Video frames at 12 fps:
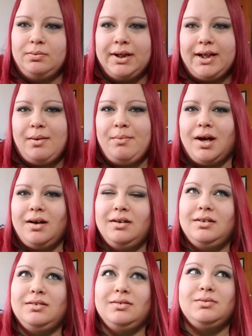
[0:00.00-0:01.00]
Like, I'm not
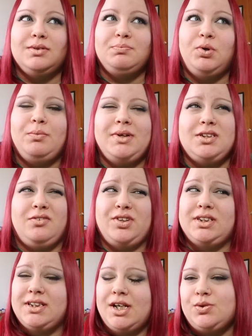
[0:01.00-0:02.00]
gonna put myself on
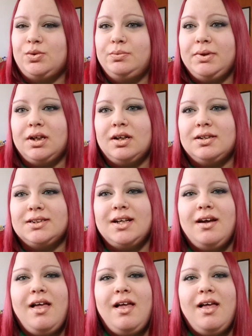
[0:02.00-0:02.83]
a schedule because,